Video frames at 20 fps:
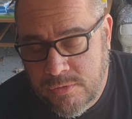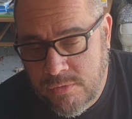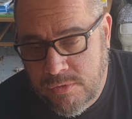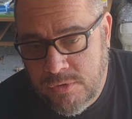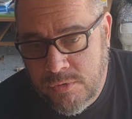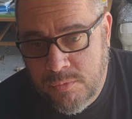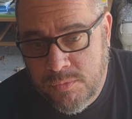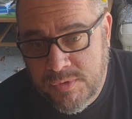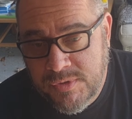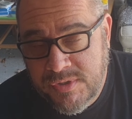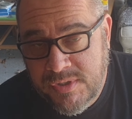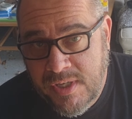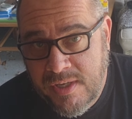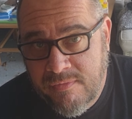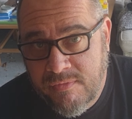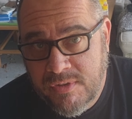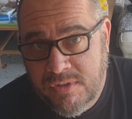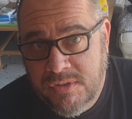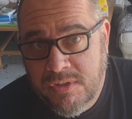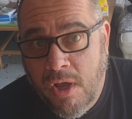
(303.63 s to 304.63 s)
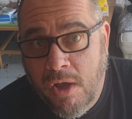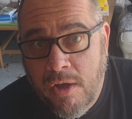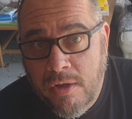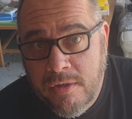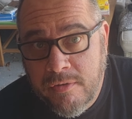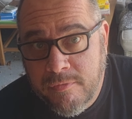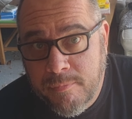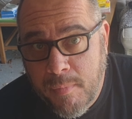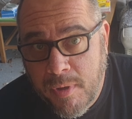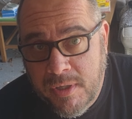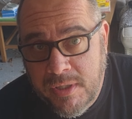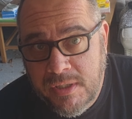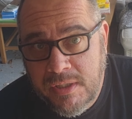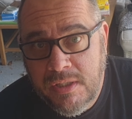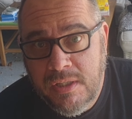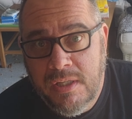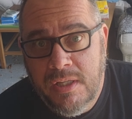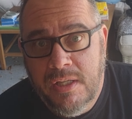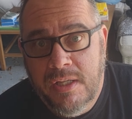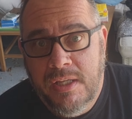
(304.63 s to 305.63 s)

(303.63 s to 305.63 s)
you, you will save a ton of money